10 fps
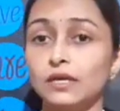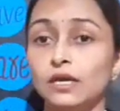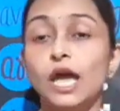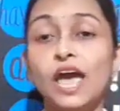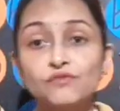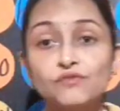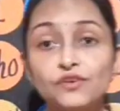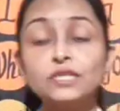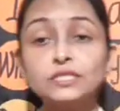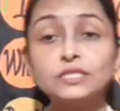Every
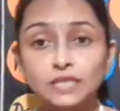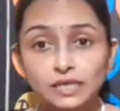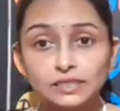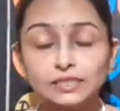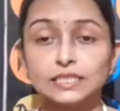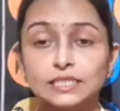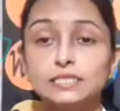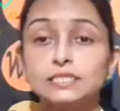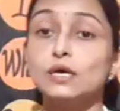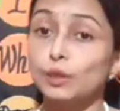sentence
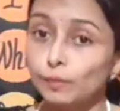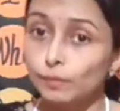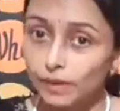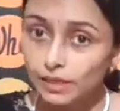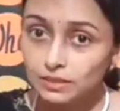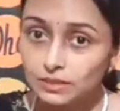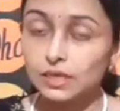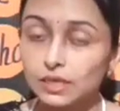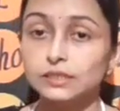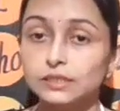must
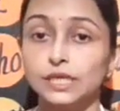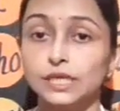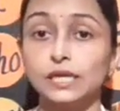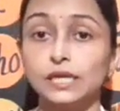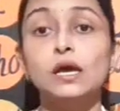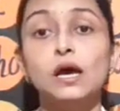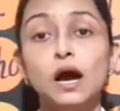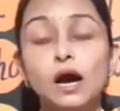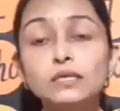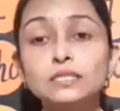contain a
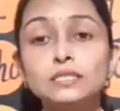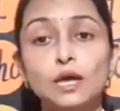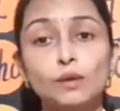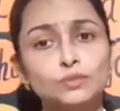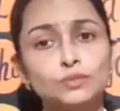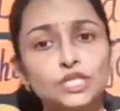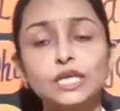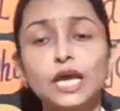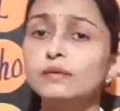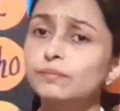subject and
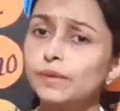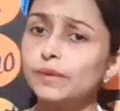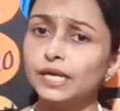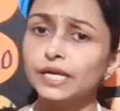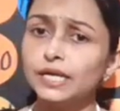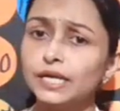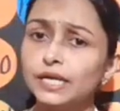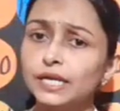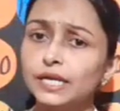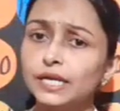predicate.
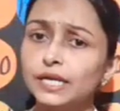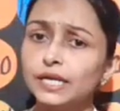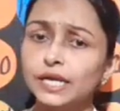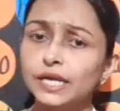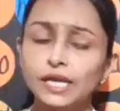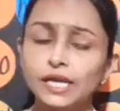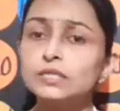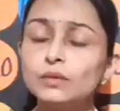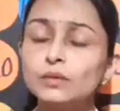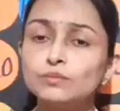Now what is
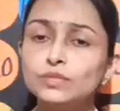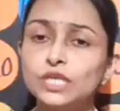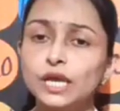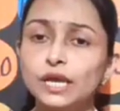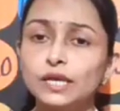subject